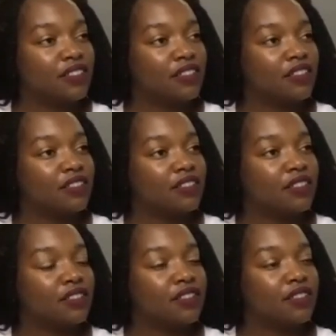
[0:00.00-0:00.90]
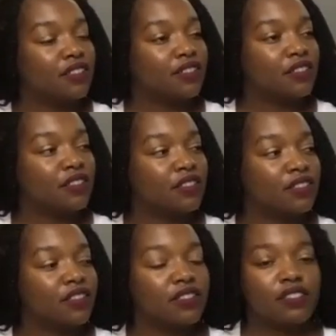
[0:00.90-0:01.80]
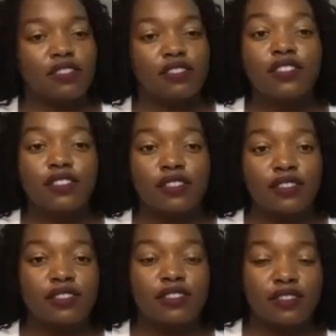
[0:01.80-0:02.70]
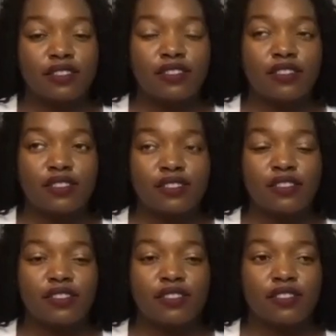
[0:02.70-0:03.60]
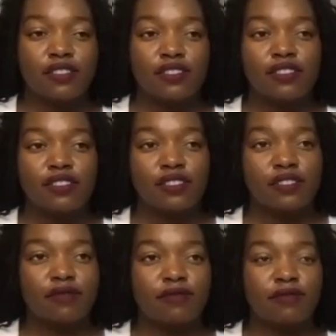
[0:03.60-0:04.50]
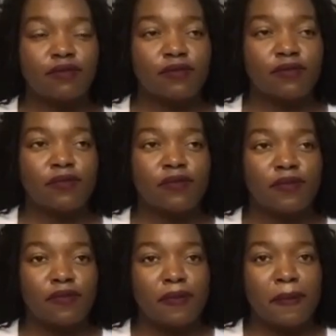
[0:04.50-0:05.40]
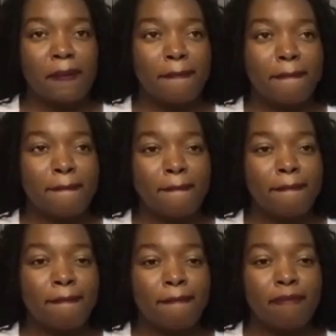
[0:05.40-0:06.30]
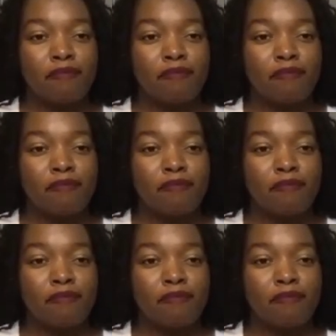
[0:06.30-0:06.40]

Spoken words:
(not speaking)